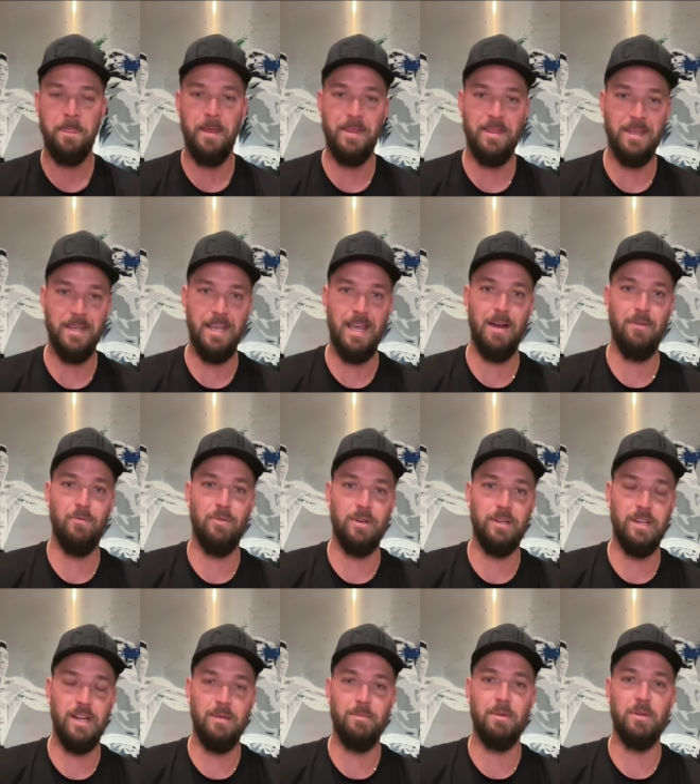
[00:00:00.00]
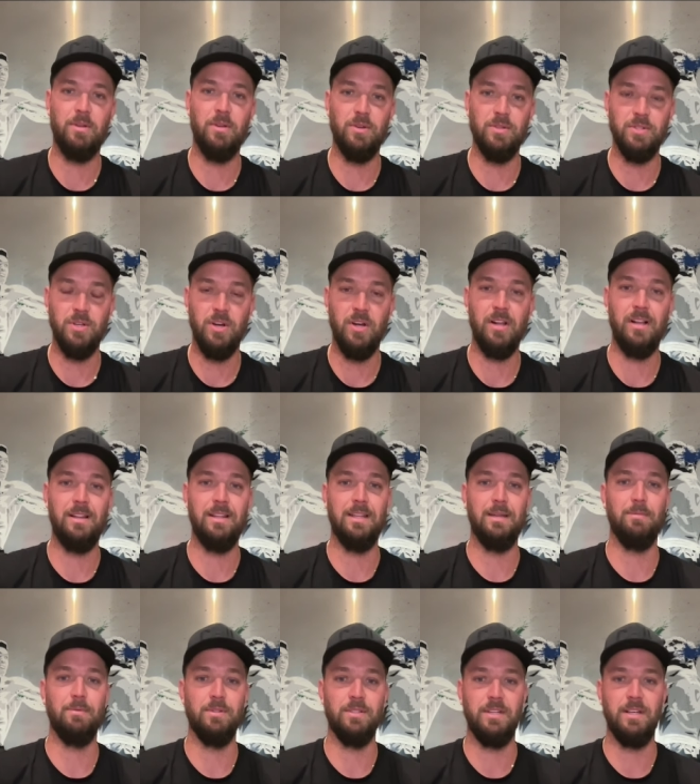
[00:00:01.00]
I think every game that goes on,
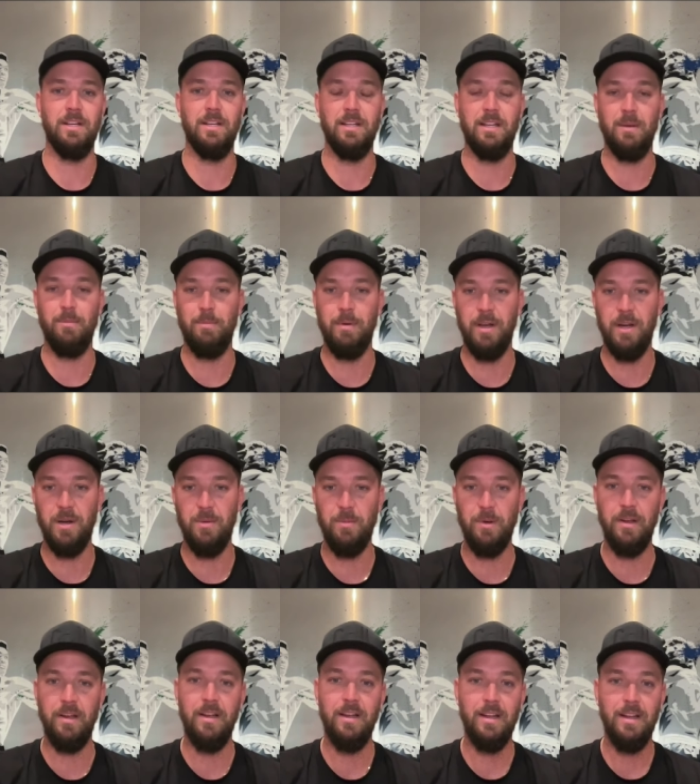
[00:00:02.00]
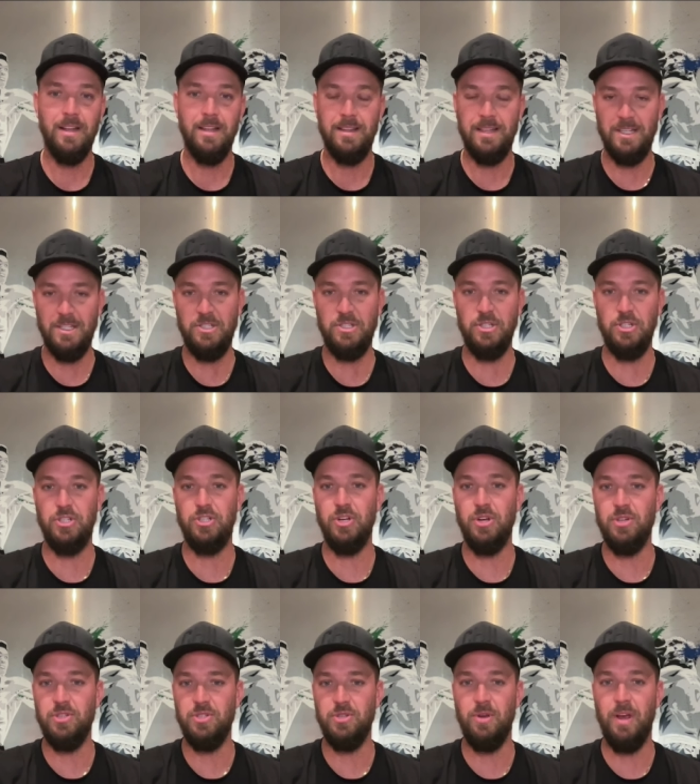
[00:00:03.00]
Kleber is going to get better. But this just
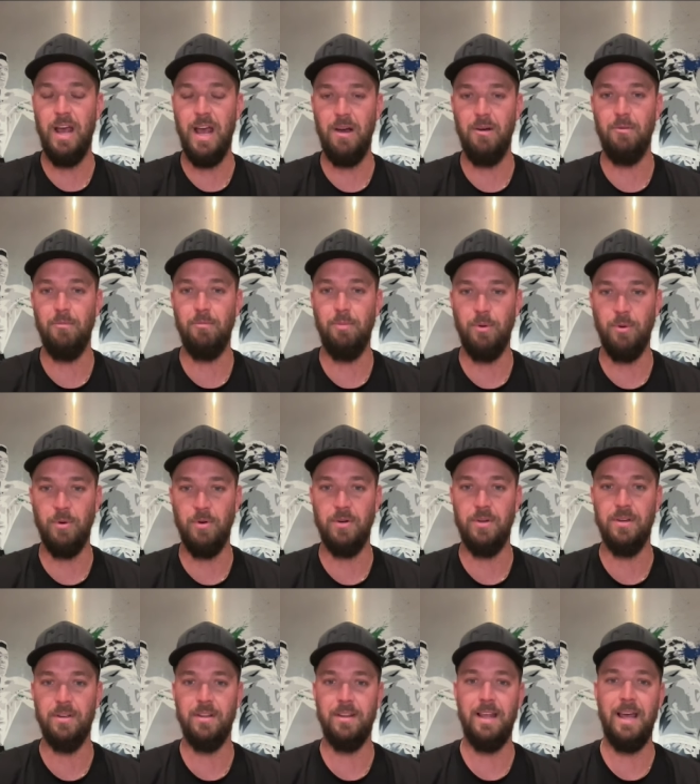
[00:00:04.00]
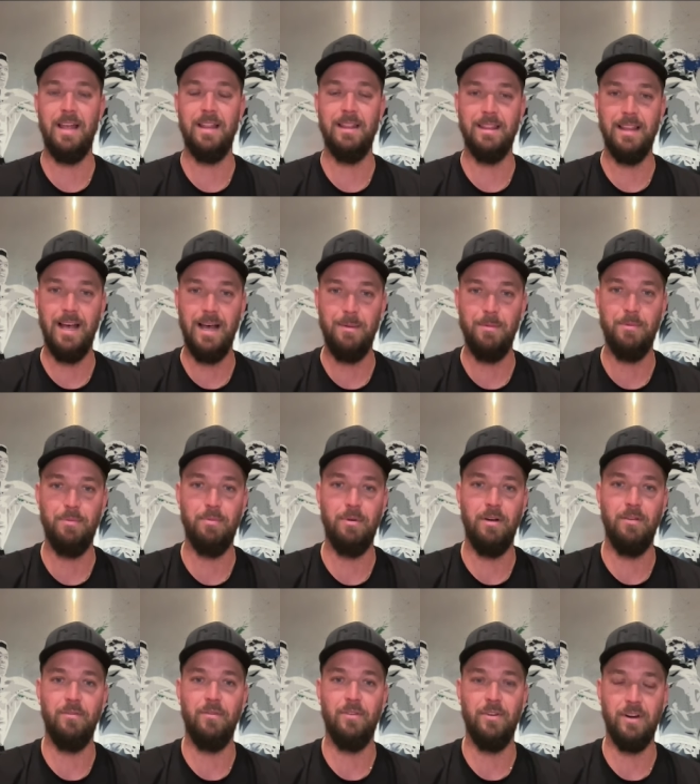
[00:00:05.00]
shows you how important that lob
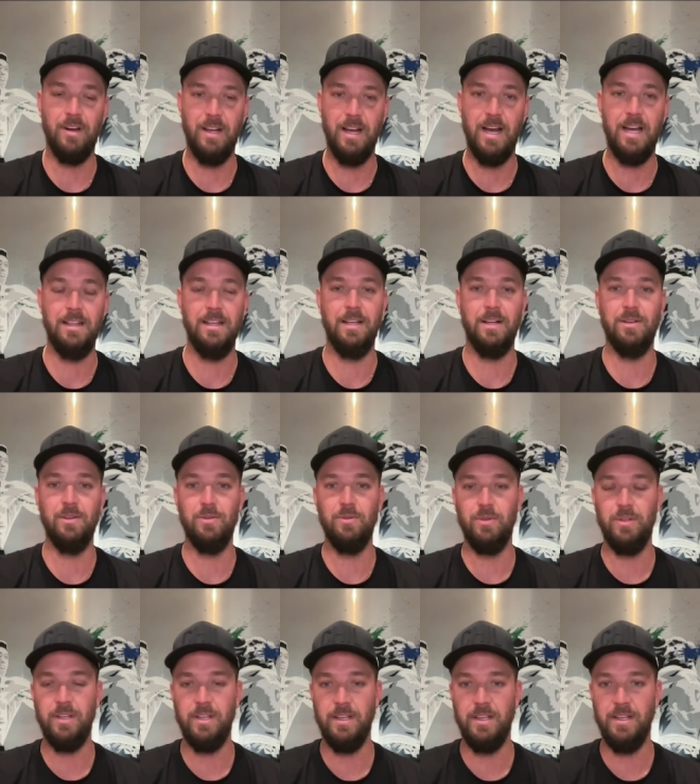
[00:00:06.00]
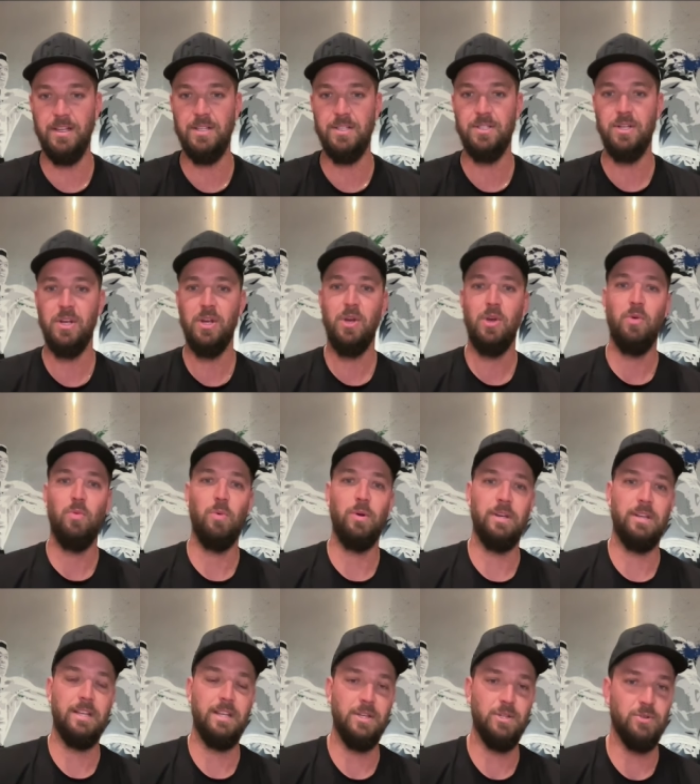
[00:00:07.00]
threat for a guy like Luka is.
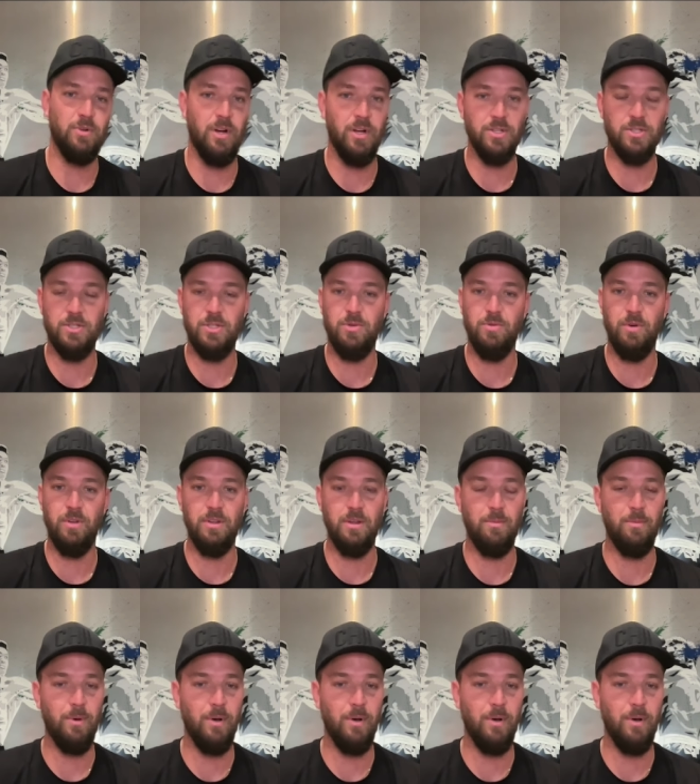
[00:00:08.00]
When he draws 2 on the